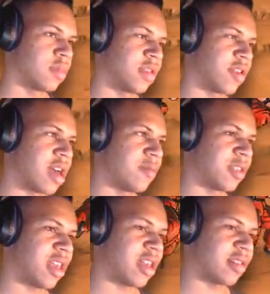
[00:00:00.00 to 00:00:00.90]
Still got him at
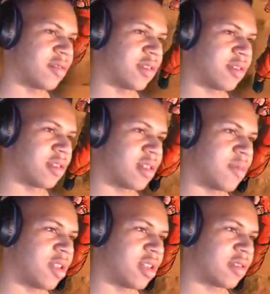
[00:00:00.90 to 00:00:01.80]
that, so it's all. I
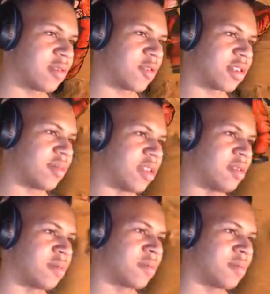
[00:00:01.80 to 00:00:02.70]
mean, I guess it's worth something.
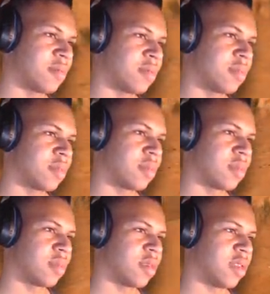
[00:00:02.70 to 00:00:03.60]

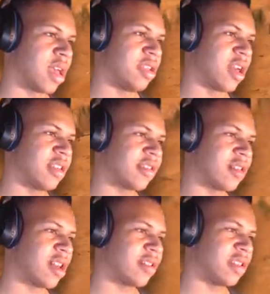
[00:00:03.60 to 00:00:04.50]
I knew, I saw.
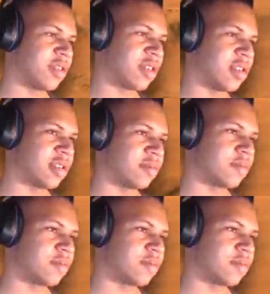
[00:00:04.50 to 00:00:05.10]
I see you charge.